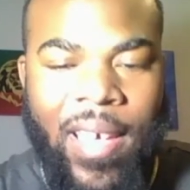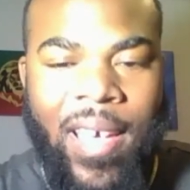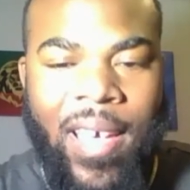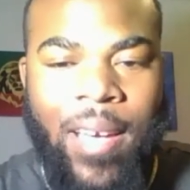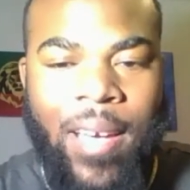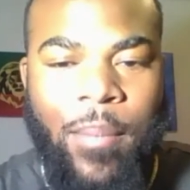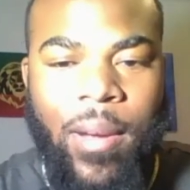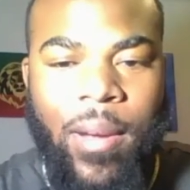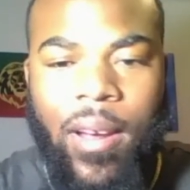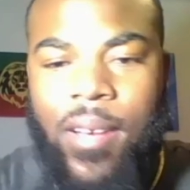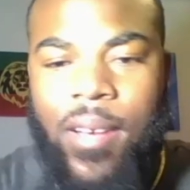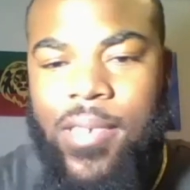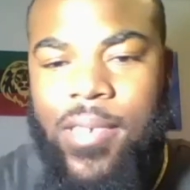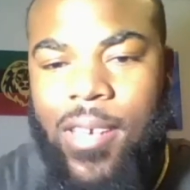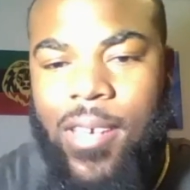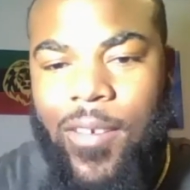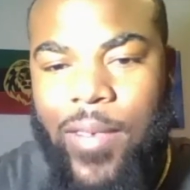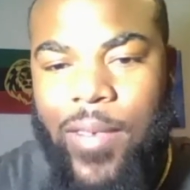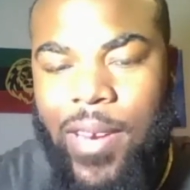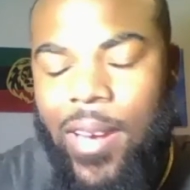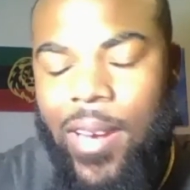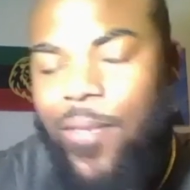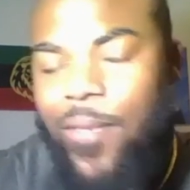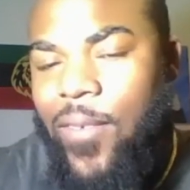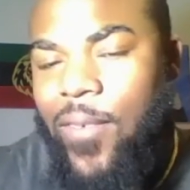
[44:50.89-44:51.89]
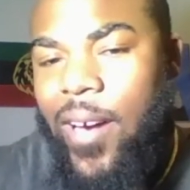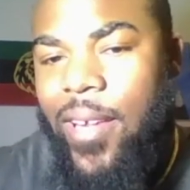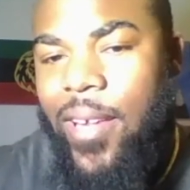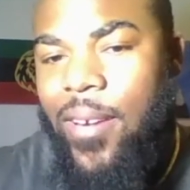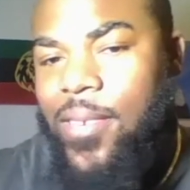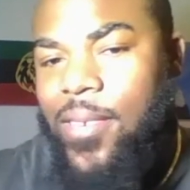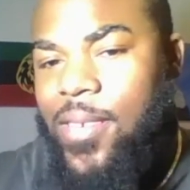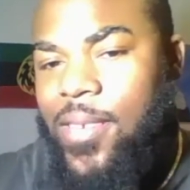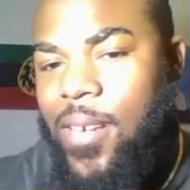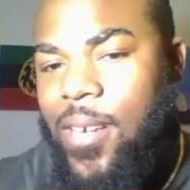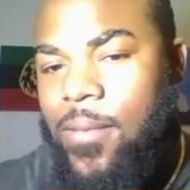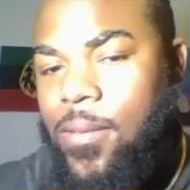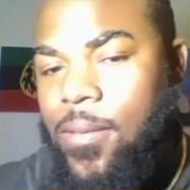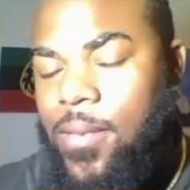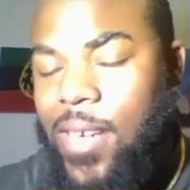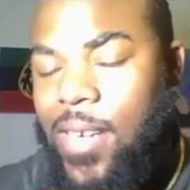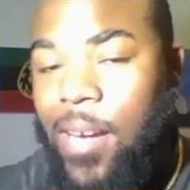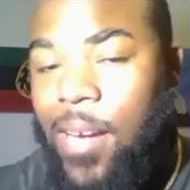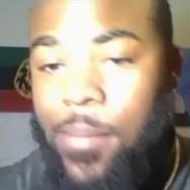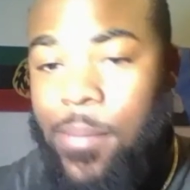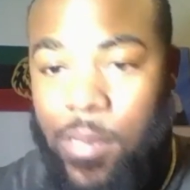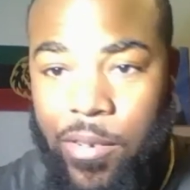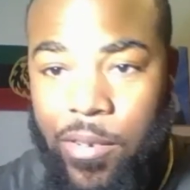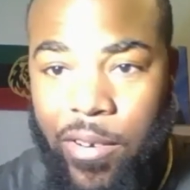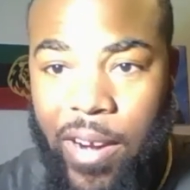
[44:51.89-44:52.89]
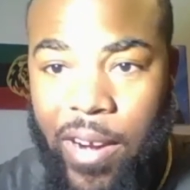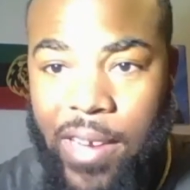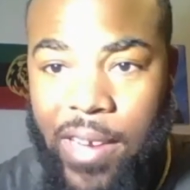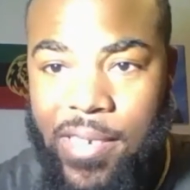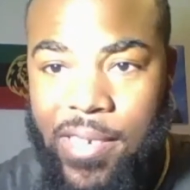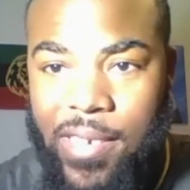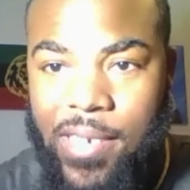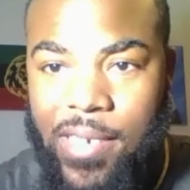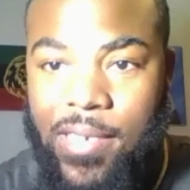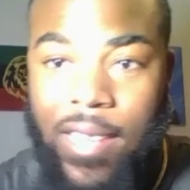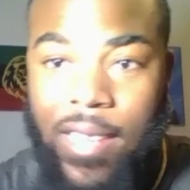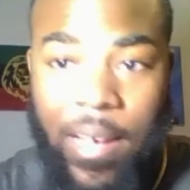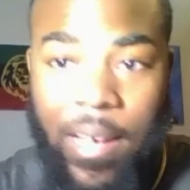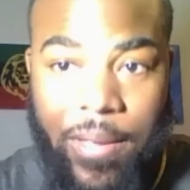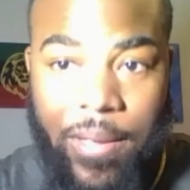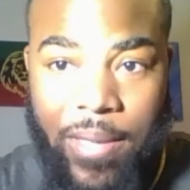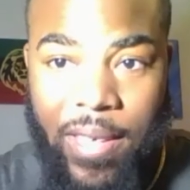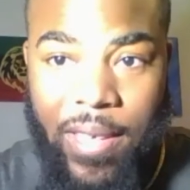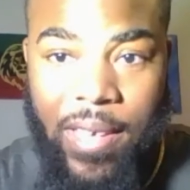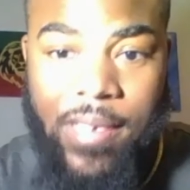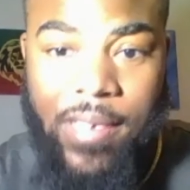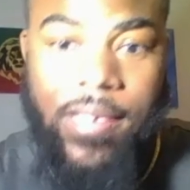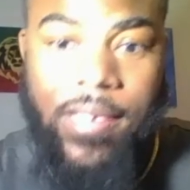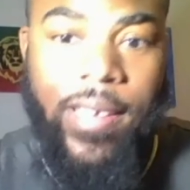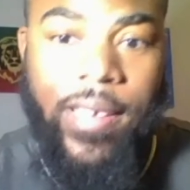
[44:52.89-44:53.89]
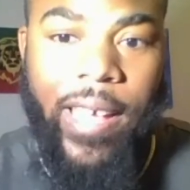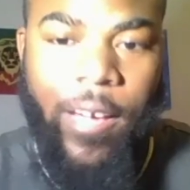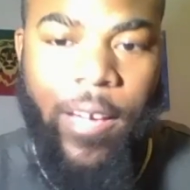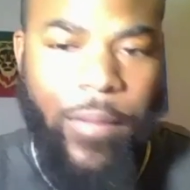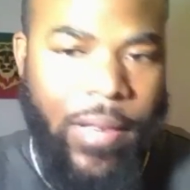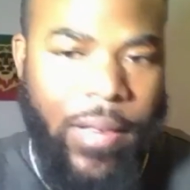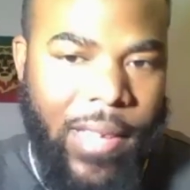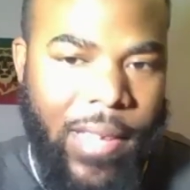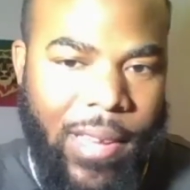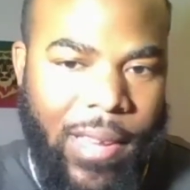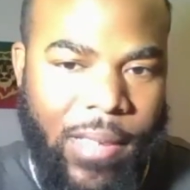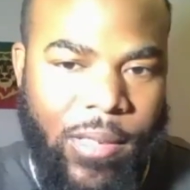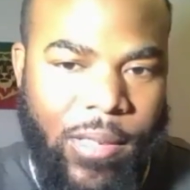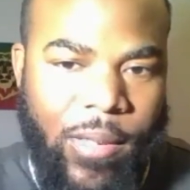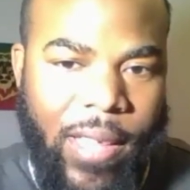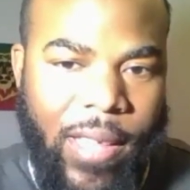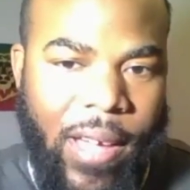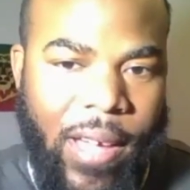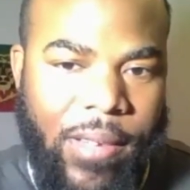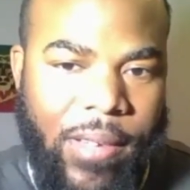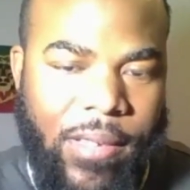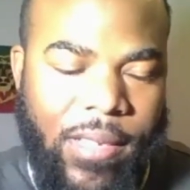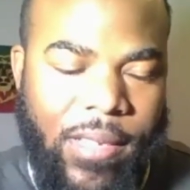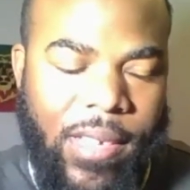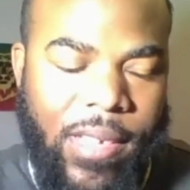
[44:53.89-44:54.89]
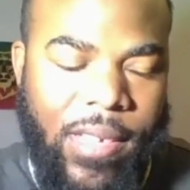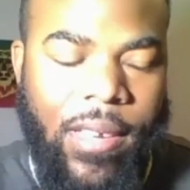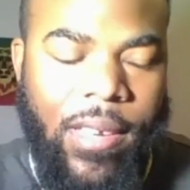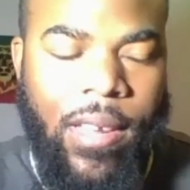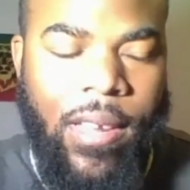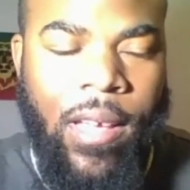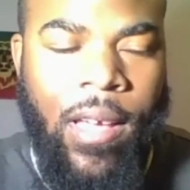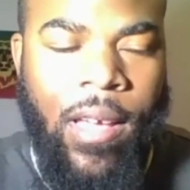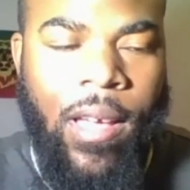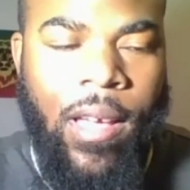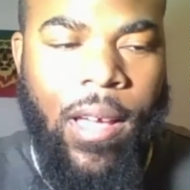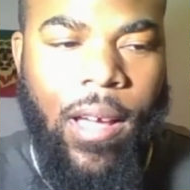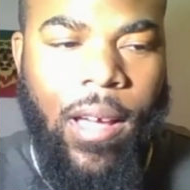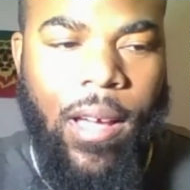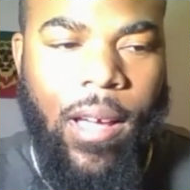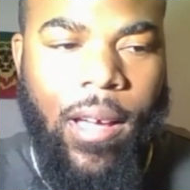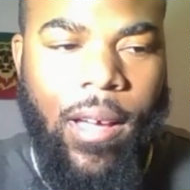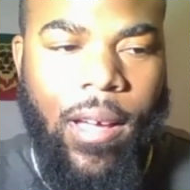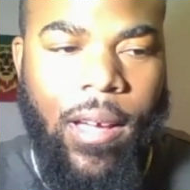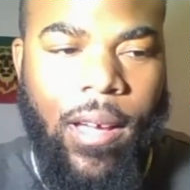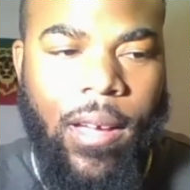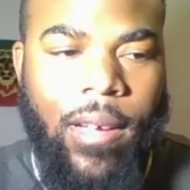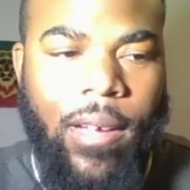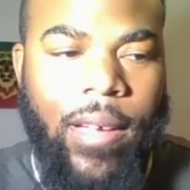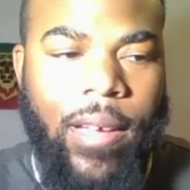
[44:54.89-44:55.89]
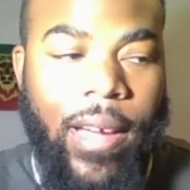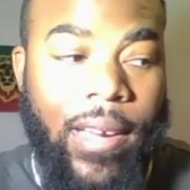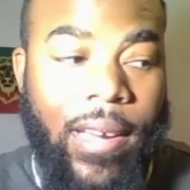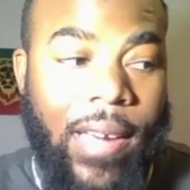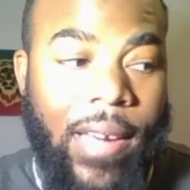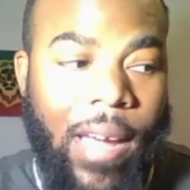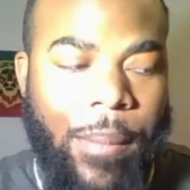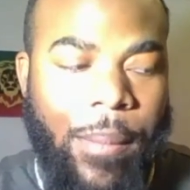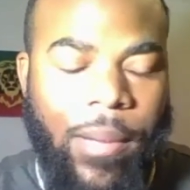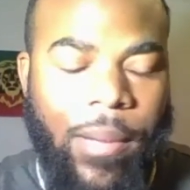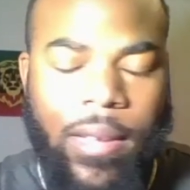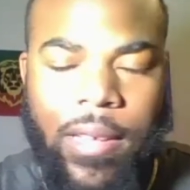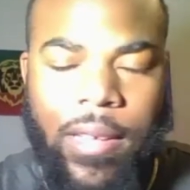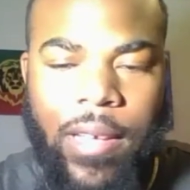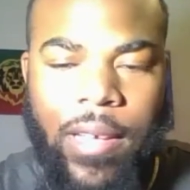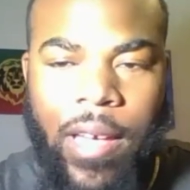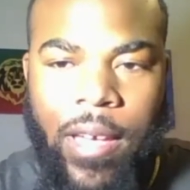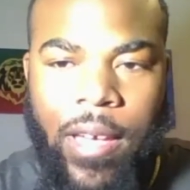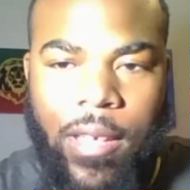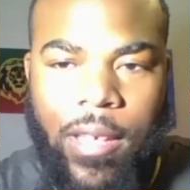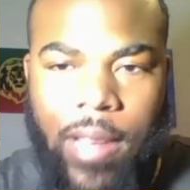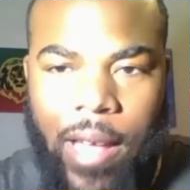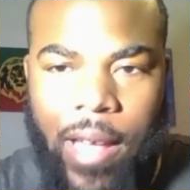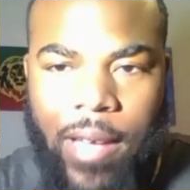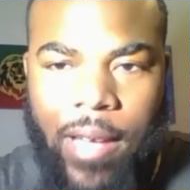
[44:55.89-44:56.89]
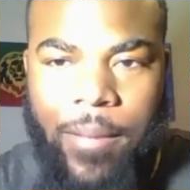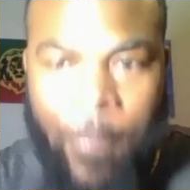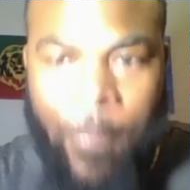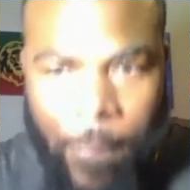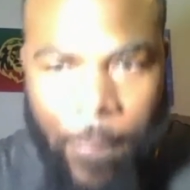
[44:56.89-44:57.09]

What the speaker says: But also when you find yourself in times of crises like these and like we did in 2010 economically, like